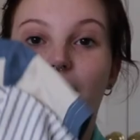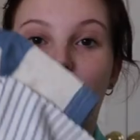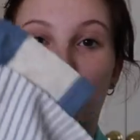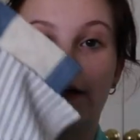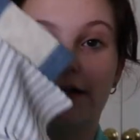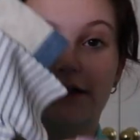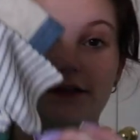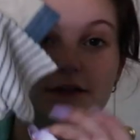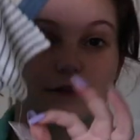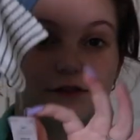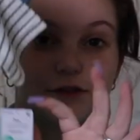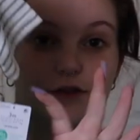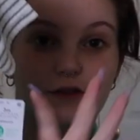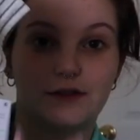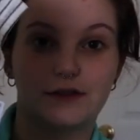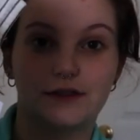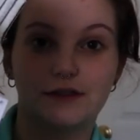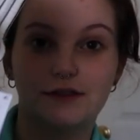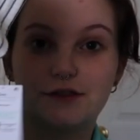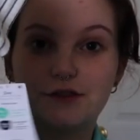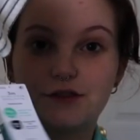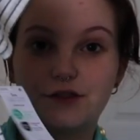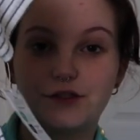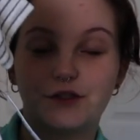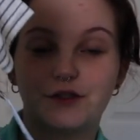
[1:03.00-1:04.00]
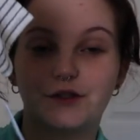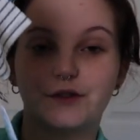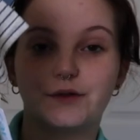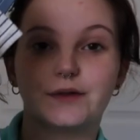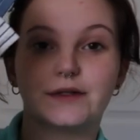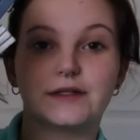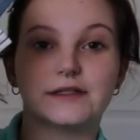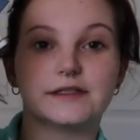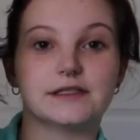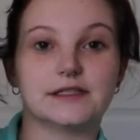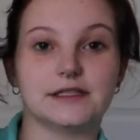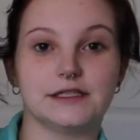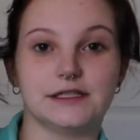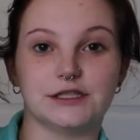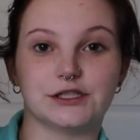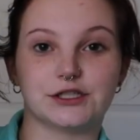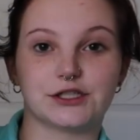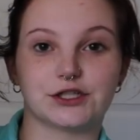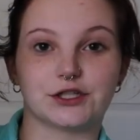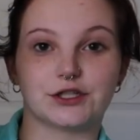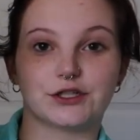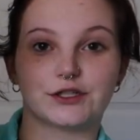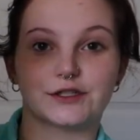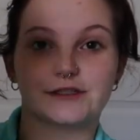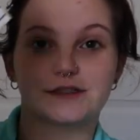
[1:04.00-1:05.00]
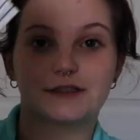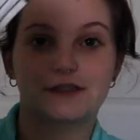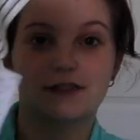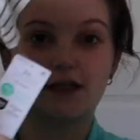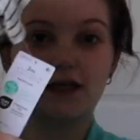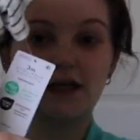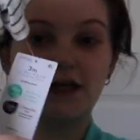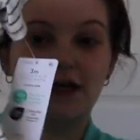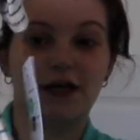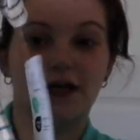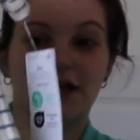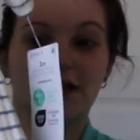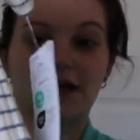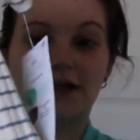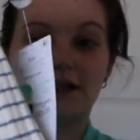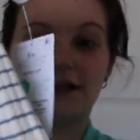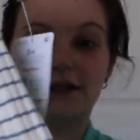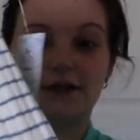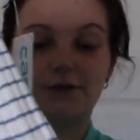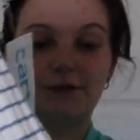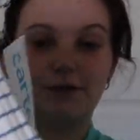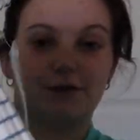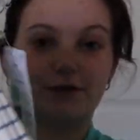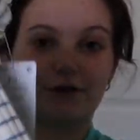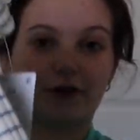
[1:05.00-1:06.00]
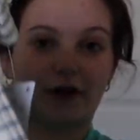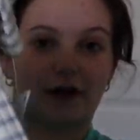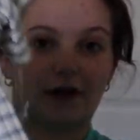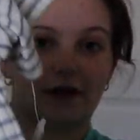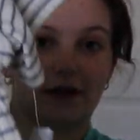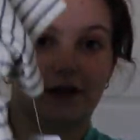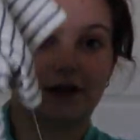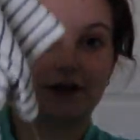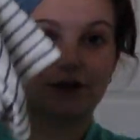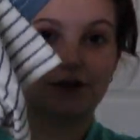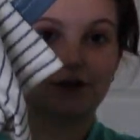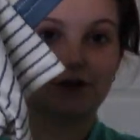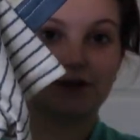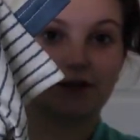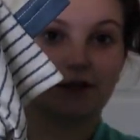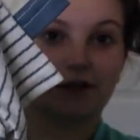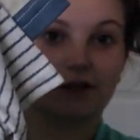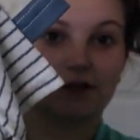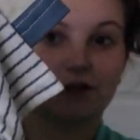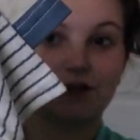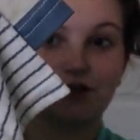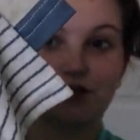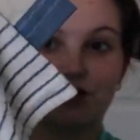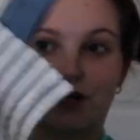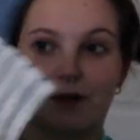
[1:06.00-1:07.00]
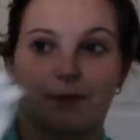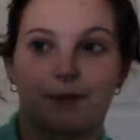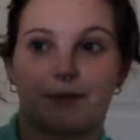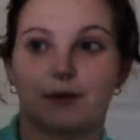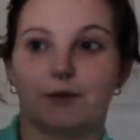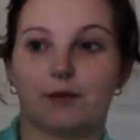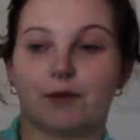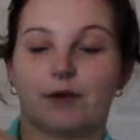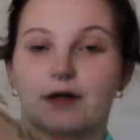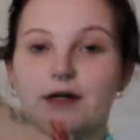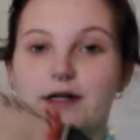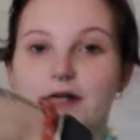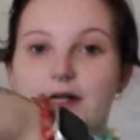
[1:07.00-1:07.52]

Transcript: Okay, so these two t-shirts, we've got like just like a stripy one